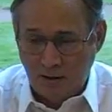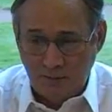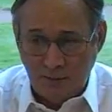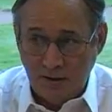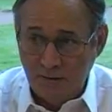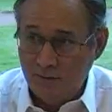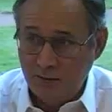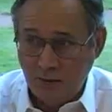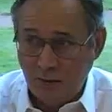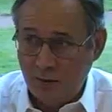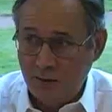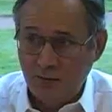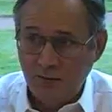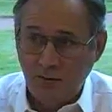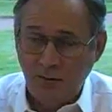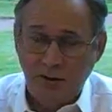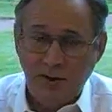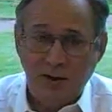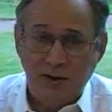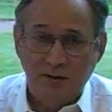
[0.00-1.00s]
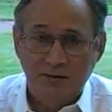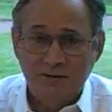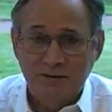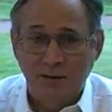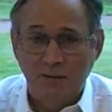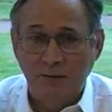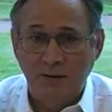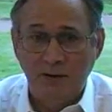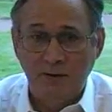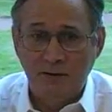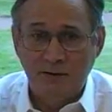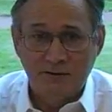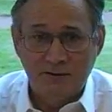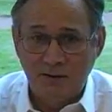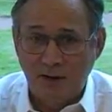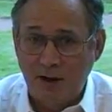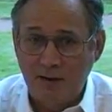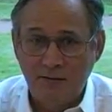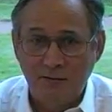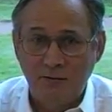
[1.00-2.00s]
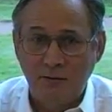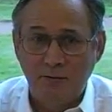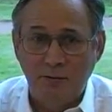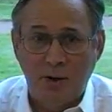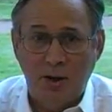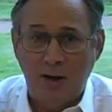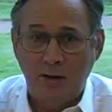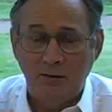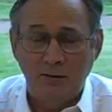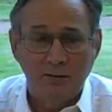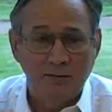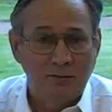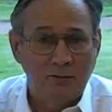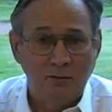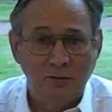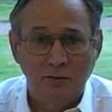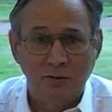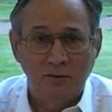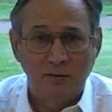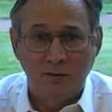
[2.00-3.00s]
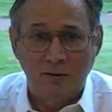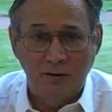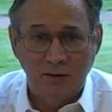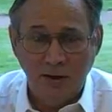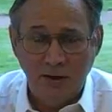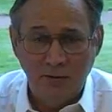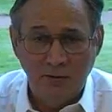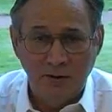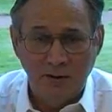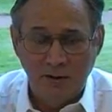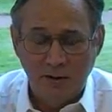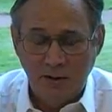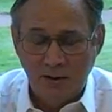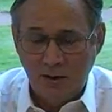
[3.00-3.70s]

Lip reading: even though you're looking at something that's neither a bottle nor a liquid.